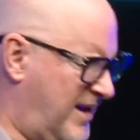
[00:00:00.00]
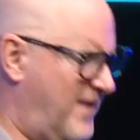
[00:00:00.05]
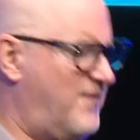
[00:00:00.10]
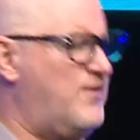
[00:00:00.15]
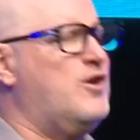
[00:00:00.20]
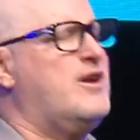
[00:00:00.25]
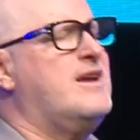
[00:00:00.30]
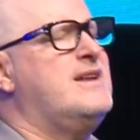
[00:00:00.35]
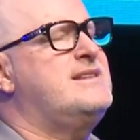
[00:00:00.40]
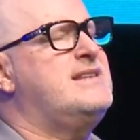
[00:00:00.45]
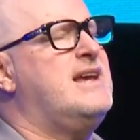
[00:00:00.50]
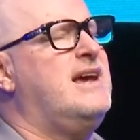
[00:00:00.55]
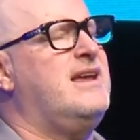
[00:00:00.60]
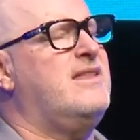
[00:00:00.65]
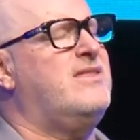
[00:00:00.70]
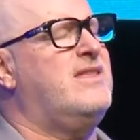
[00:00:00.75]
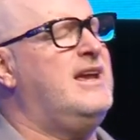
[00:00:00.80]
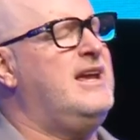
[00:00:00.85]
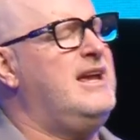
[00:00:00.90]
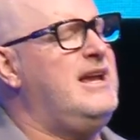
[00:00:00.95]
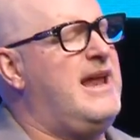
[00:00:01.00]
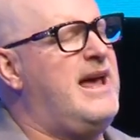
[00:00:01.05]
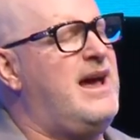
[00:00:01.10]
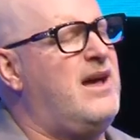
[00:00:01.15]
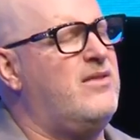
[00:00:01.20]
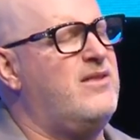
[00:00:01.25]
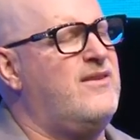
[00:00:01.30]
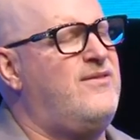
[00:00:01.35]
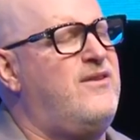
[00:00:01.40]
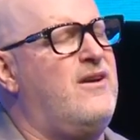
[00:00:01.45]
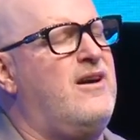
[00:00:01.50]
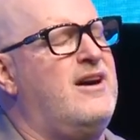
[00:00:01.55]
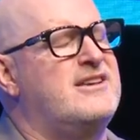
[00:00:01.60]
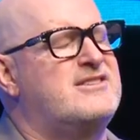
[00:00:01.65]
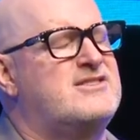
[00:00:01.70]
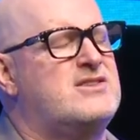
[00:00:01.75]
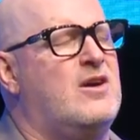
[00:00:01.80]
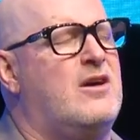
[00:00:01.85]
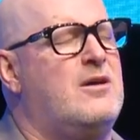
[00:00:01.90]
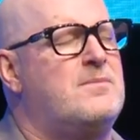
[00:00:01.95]
if you can take the heat out, the fire
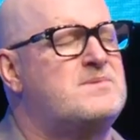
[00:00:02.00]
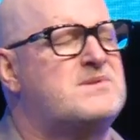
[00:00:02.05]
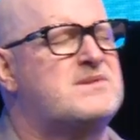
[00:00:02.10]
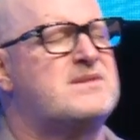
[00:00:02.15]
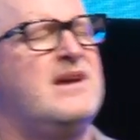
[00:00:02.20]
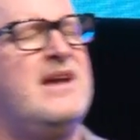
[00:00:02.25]
stops.